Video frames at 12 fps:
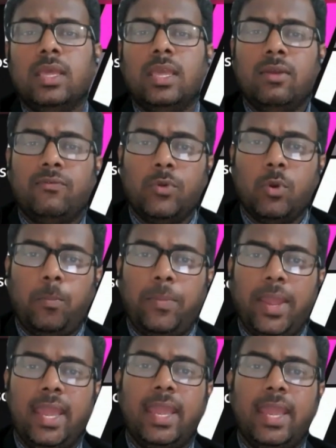if you
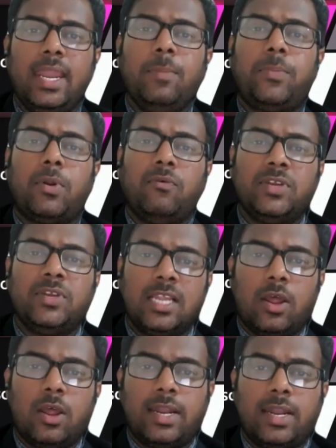pay any
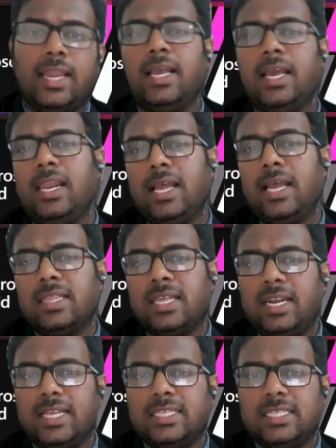professional or technical
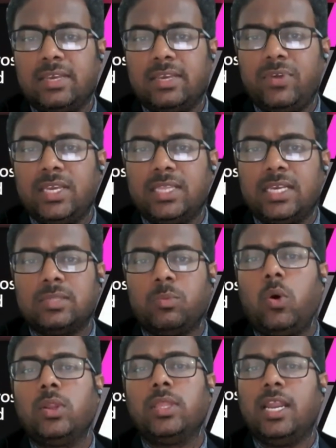consultancy fees
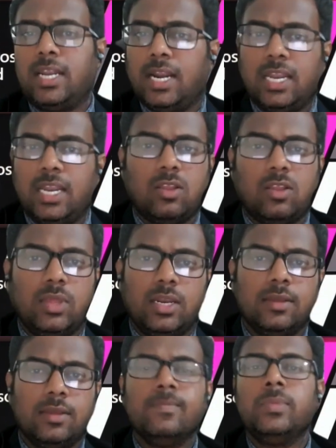more than 30,000,